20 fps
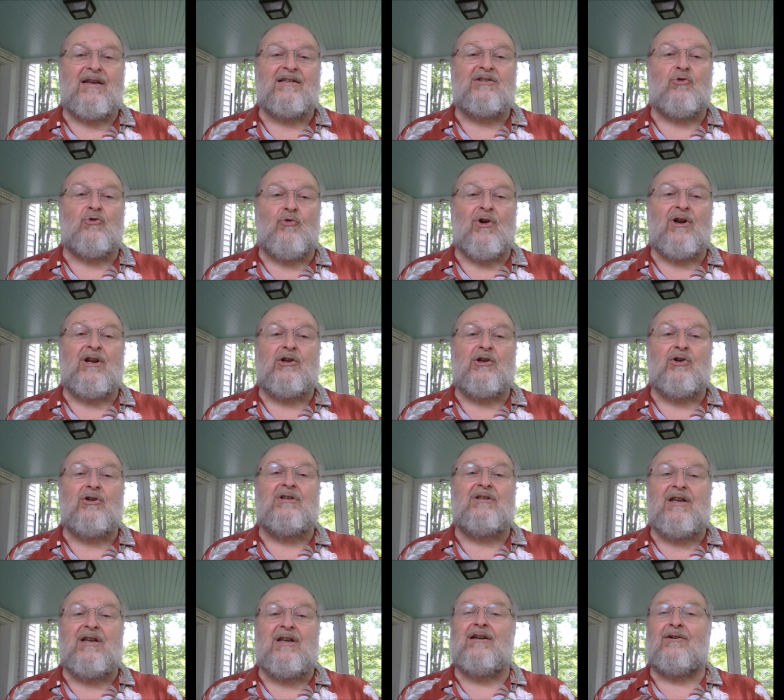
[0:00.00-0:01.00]
And it's a really
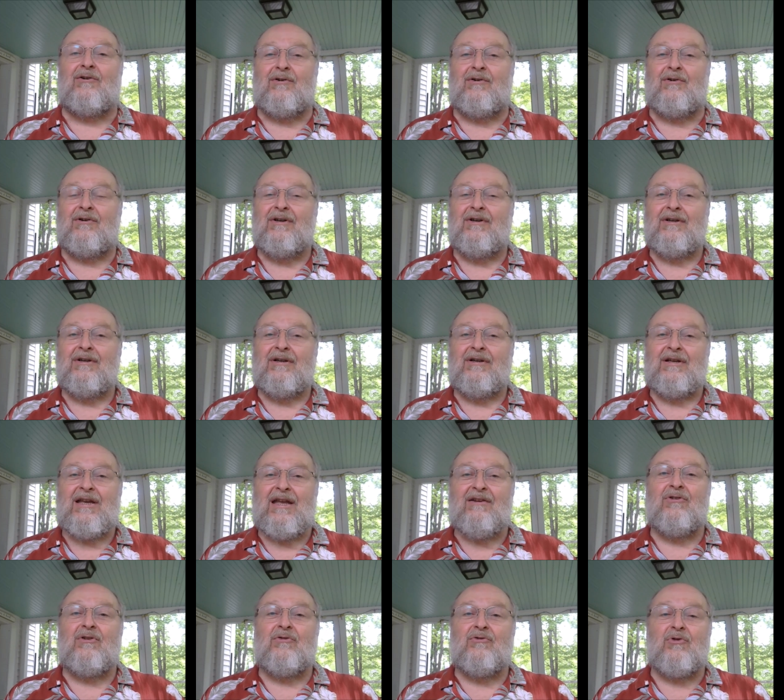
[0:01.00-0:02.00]
good deal,
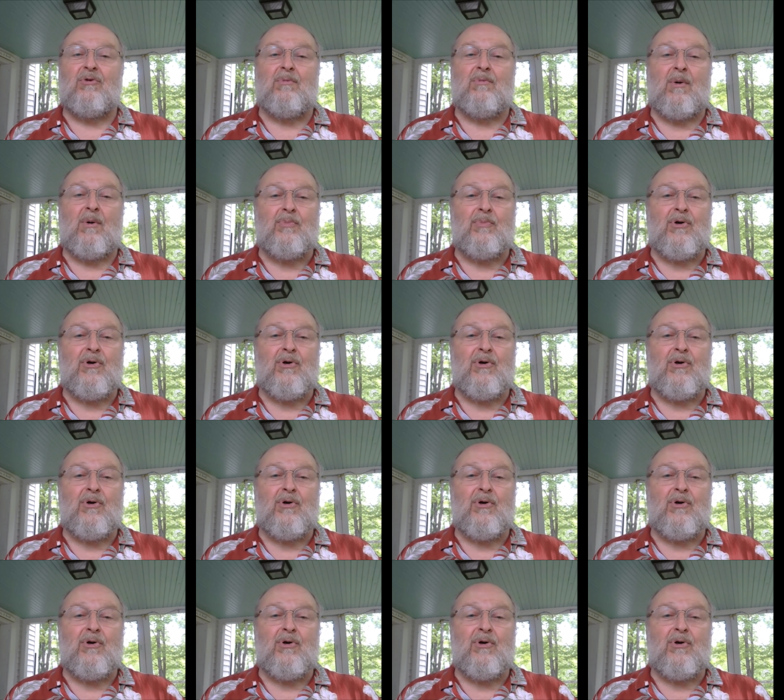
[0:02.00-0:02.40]
even from a